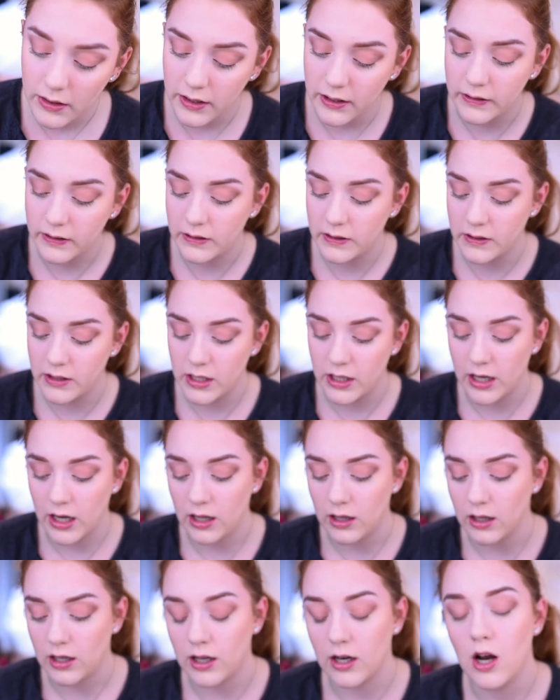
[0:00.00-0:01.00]
This is the
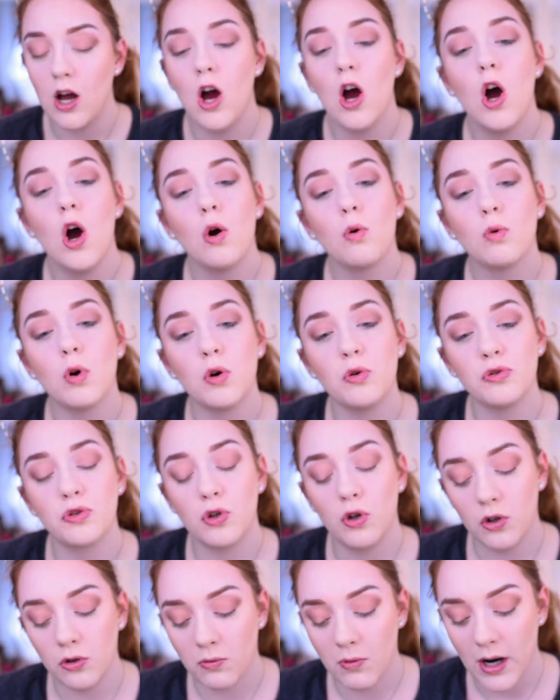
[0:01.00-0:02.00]
color Rose
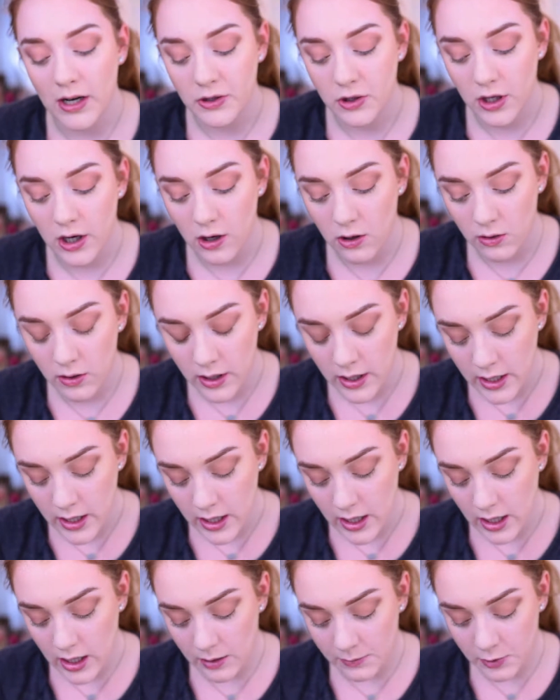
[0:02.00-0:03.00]
Gold Retro,
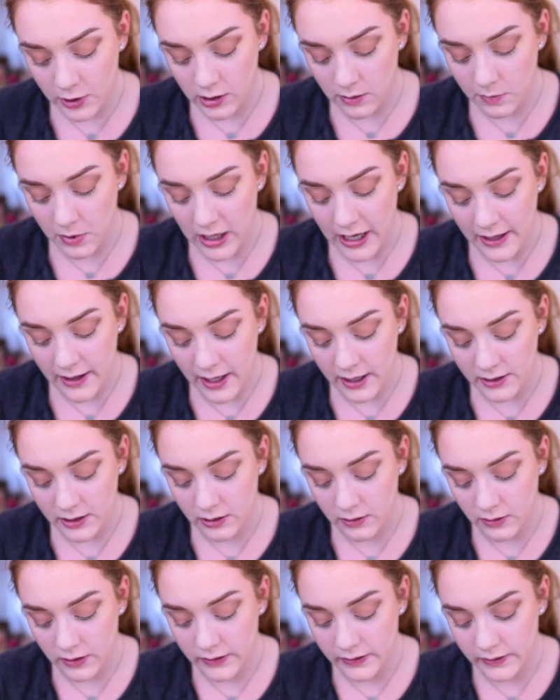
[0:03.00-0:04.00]
and I'm going to apply that
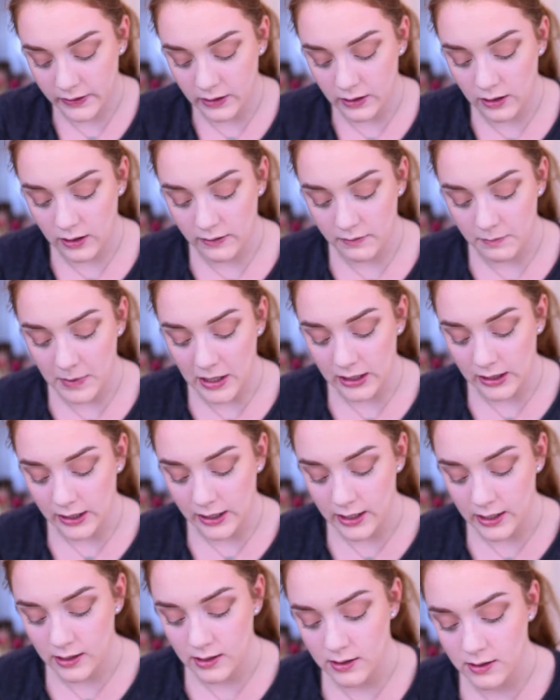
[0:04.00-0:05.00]
to the center of my
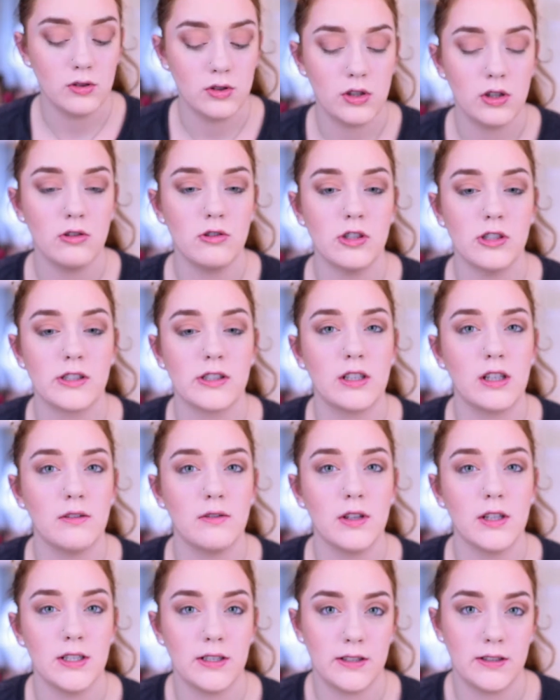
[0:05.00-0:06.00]
lid to just give
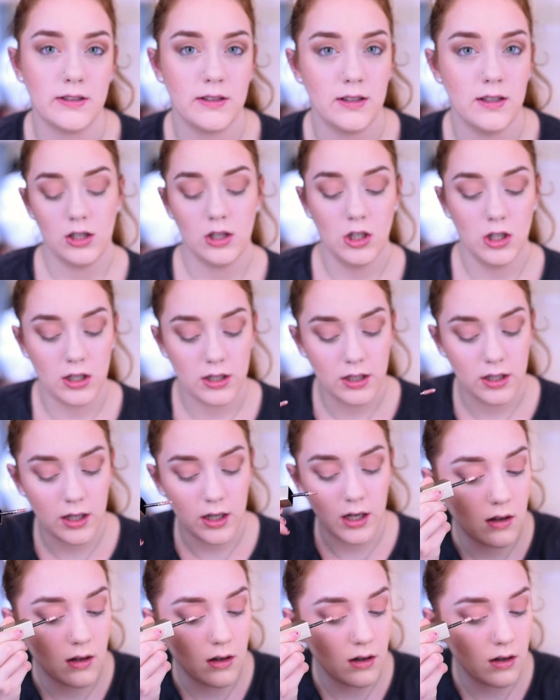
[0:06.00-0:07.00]
this look
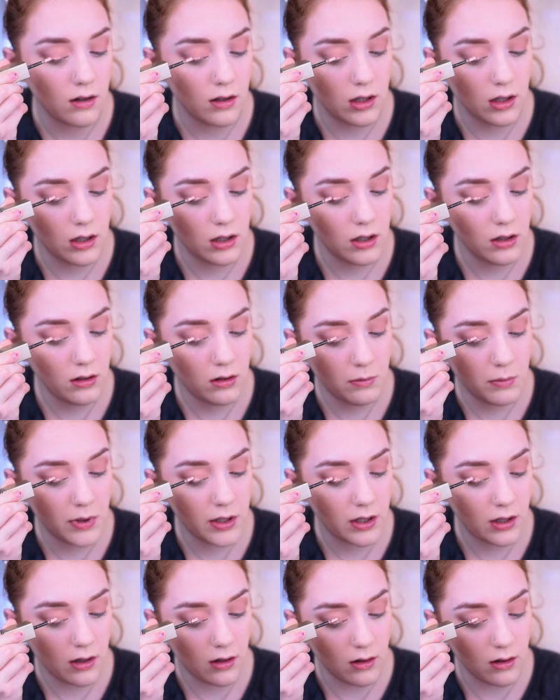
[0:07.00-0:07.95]
a little bit